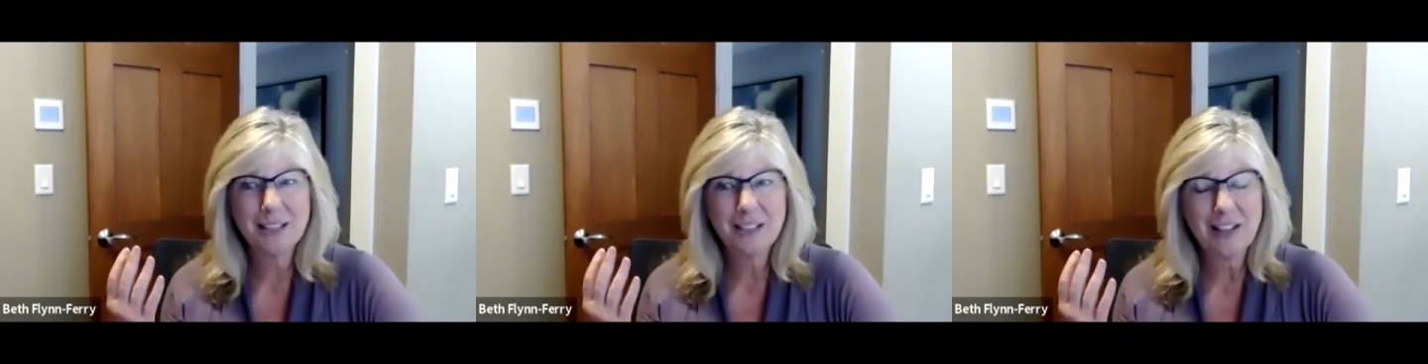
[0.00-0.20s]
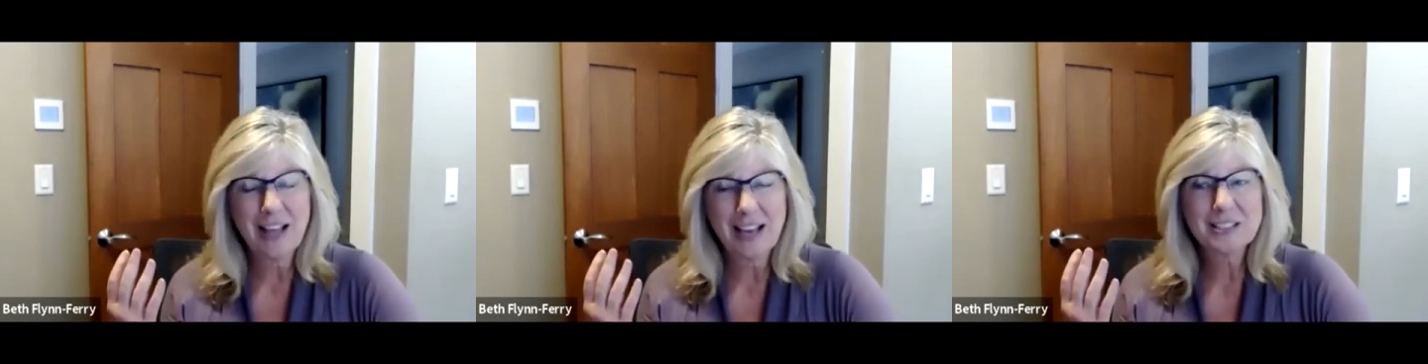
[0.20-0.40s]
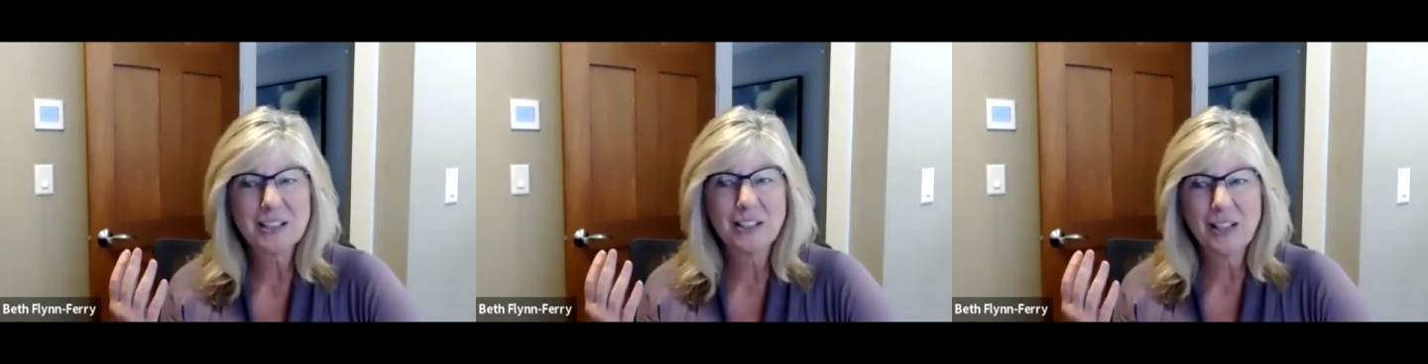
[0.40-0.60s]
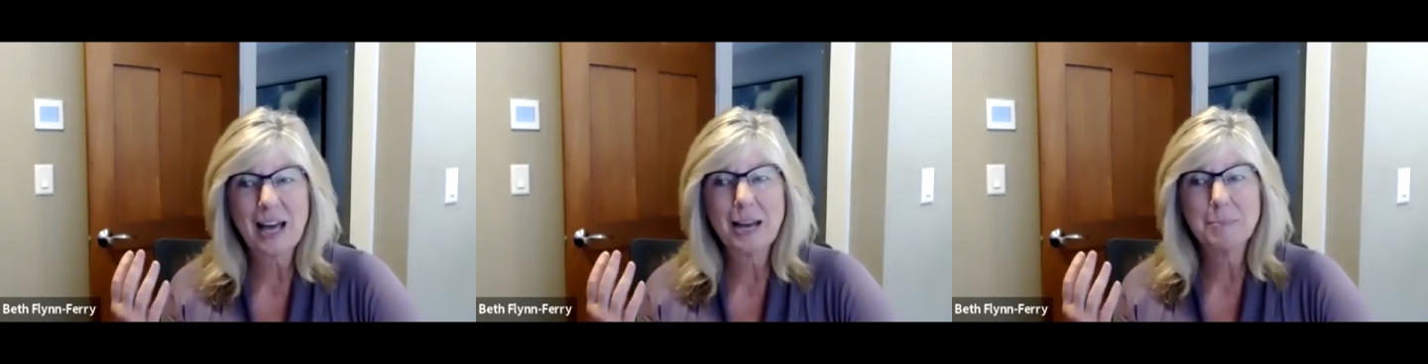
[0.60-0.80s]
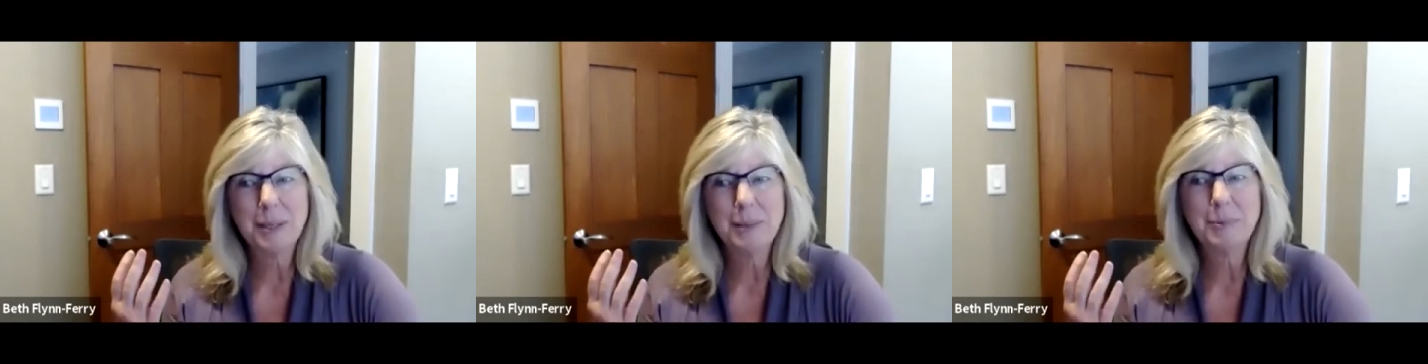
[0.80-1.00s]
you'll ask a
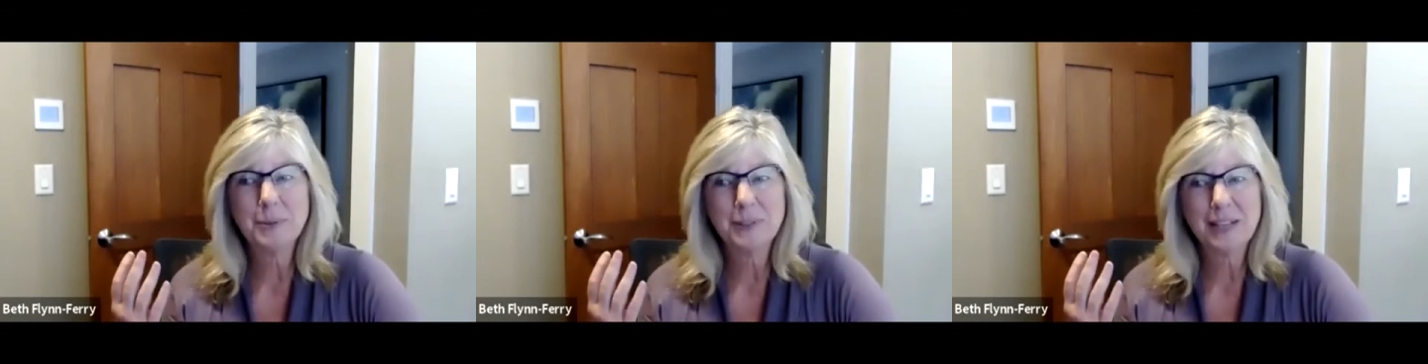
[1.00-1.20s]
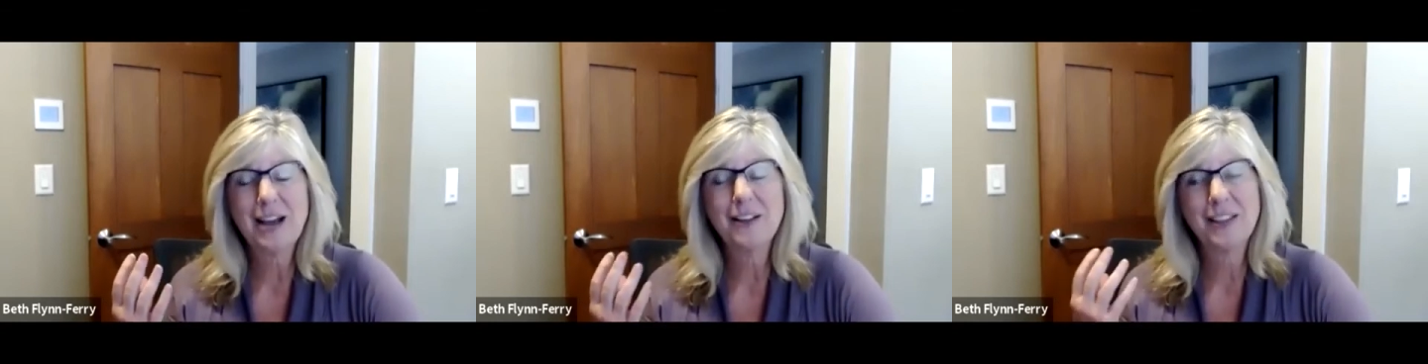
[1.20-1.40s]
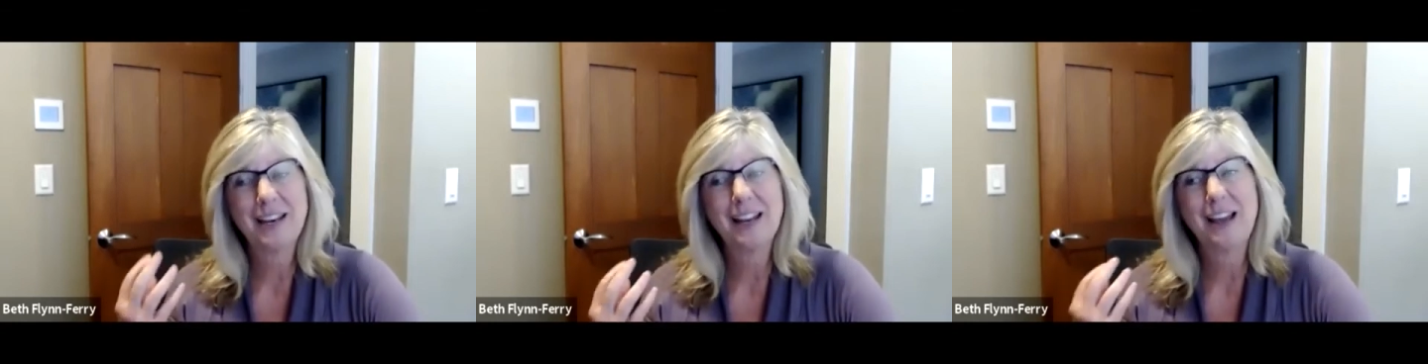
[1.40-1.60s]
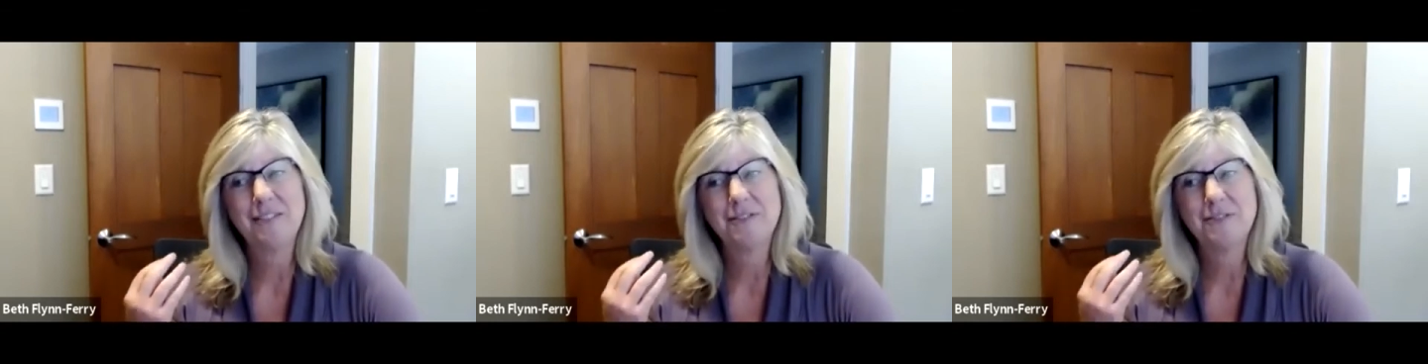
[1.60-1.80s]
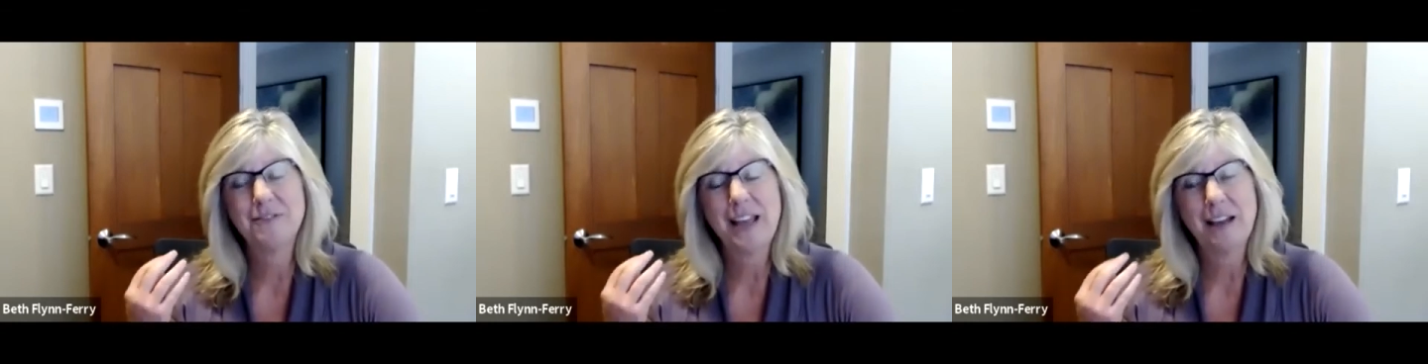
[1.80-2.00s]
lot of people now that have